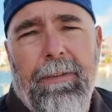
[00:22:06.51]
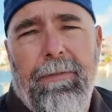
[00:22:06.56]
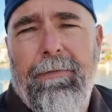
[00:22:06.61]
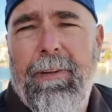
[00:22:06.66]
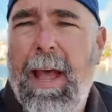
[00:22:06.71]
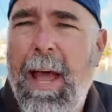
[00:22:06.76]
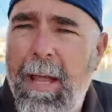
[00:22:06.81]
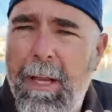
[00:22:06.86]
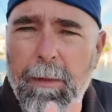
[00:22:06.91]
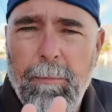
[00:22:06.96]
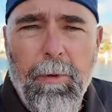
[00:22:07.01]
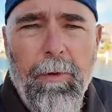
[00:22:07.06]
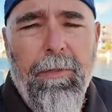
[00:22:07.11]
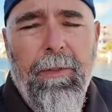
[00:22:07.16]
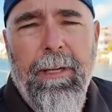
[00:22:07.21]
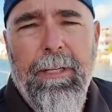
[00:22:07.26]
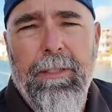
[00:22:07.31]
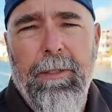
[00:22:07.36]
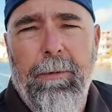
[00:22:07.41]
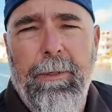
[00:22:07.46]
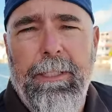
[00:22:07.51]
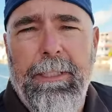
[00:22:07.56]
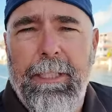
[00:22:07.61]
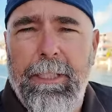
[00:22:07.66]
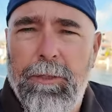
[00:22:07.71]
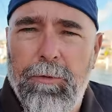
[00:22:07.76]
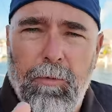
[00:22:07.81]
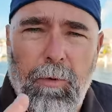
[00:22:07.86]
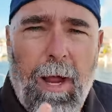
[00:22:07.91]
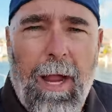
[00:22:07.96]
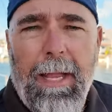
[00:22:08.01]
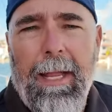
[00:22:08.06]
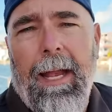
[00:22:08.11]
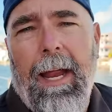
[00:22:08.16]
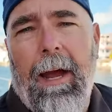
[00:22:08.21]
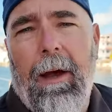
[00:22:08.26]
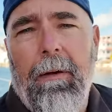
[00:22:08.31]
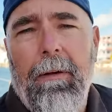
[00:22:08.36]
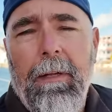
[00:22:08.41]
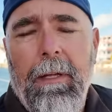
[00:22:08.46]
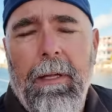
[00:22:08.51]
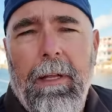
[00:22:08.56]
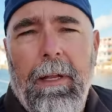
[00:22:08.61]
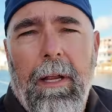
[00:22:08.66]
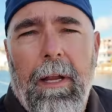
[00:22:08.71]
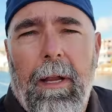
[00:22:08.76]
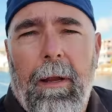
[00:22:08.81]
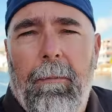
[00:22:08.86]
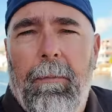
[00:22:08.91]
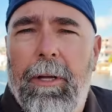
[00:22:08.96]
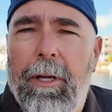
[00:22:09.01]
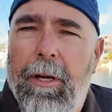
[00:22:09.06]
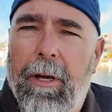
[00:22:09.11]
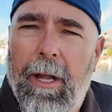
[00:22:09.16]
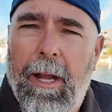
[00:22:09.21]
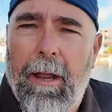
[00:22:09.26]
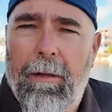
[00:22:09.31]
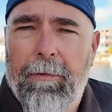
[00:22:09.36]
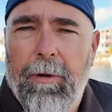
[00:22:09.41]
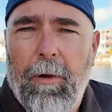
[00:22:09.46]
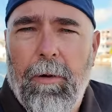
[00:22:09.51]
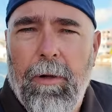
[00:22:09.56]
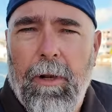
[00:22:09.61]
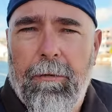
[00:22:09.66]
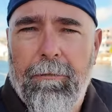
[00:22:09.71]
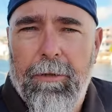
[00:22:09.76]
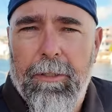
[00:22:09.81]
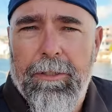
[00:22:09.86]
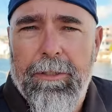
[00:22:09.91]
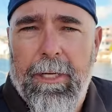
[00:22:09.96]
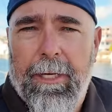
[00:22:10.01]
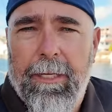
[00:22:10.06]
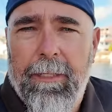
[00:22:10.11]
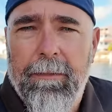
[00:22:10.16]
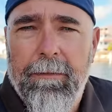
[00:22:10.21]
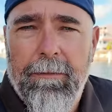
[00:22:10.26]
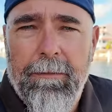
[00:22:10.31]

valuable things that we teach right now, but you're going to have to hold on for a second.